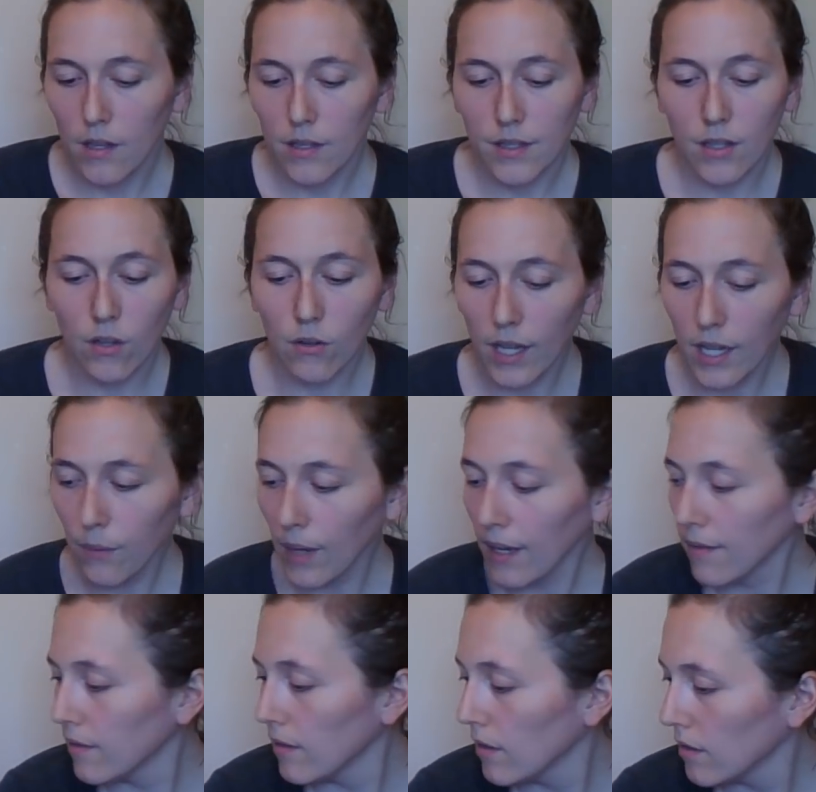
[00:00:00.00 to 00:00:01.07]
So anyway,
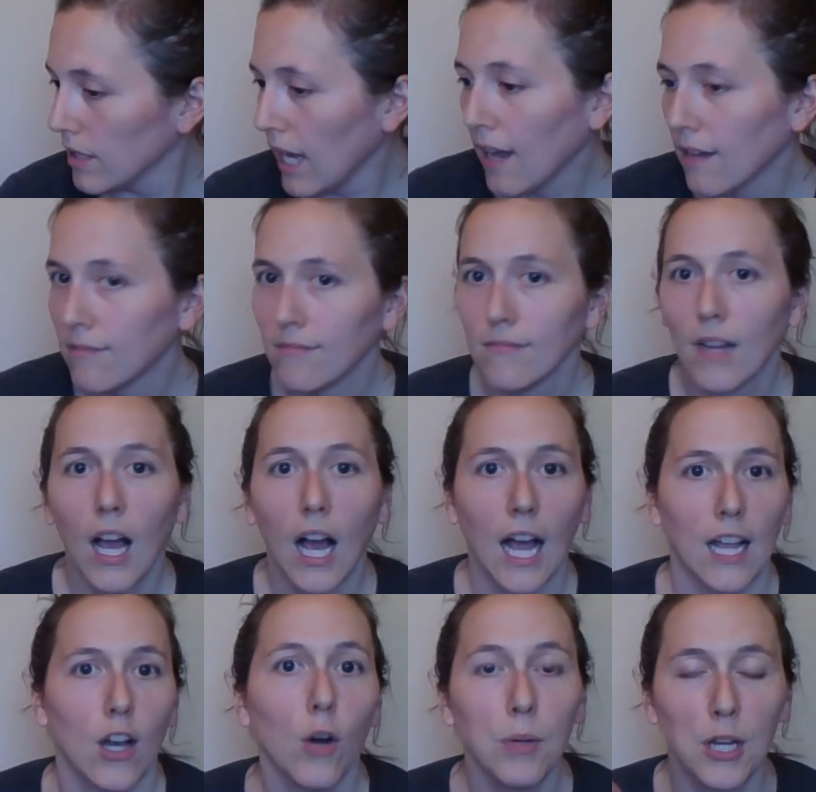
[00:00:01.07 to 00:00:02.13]
yeah,
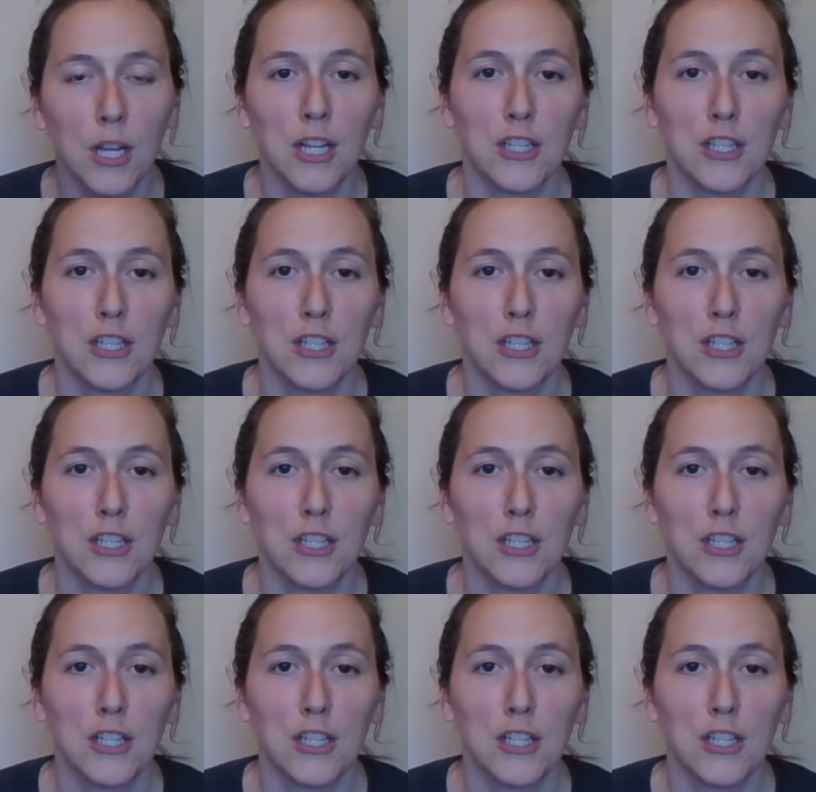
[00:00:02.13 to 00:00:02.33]
I hope you